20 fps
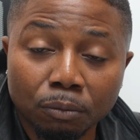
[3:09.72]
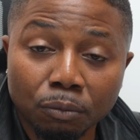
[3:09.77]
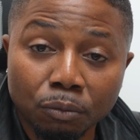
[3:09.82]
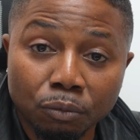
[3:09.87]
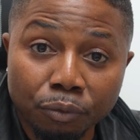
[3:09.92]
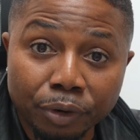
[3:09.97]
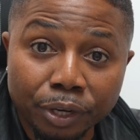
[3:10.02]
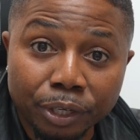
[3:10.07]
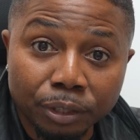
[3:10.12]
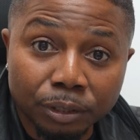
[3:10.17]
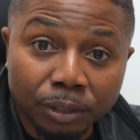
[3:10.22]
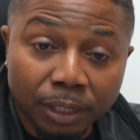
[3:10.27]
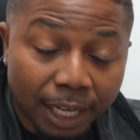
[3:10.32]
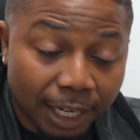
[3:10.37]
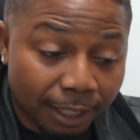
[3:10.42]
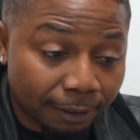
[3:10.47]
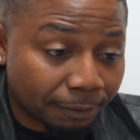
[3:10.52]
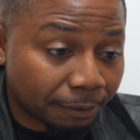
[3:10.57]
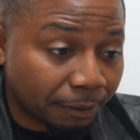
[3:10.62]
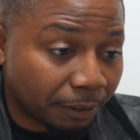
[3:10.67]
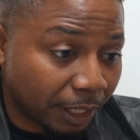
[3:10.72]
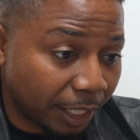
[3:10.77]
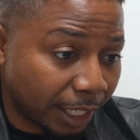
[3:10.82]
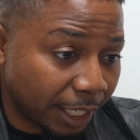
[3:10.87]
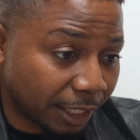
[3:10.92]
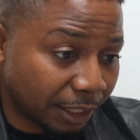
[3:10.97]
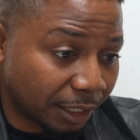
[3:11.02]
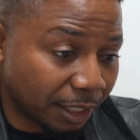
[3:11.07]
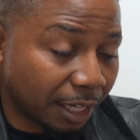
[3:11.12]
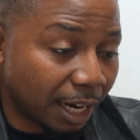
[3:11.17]
real life
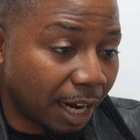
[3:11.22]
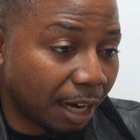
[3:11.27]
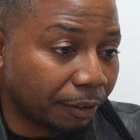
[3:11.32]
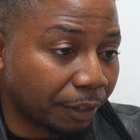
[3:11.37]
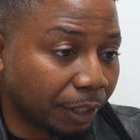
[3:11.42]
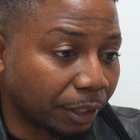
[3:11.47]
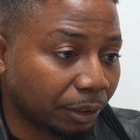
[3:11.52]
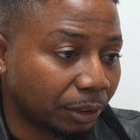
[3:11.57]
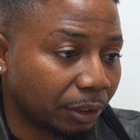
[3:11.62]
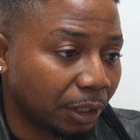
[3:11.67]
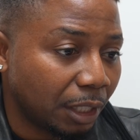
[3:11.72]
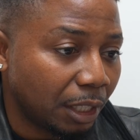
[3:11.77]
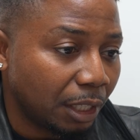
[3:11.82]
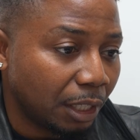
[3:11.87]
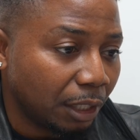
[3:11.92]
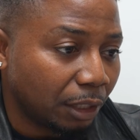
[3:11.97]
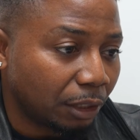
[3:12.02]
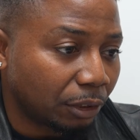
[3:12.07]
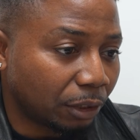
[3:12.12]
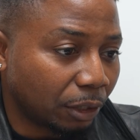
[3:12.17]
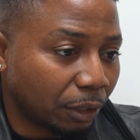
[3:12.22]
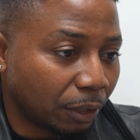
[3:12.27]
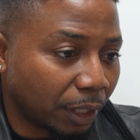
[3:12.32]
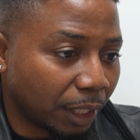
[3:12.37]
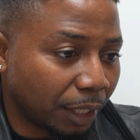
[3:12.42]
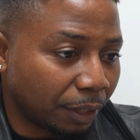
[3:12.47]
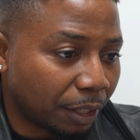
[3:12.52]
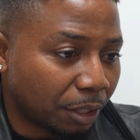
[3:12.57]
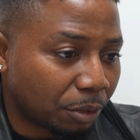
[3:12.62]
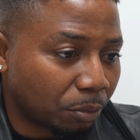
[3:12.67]
scenarios. So
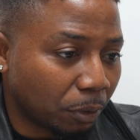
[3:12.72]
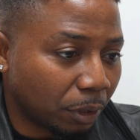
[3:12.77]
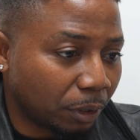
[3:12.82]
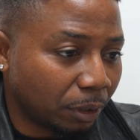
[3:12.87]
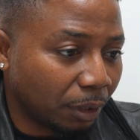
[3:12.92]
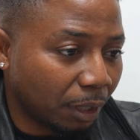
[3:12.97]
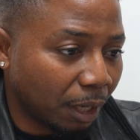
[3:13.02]
in this one,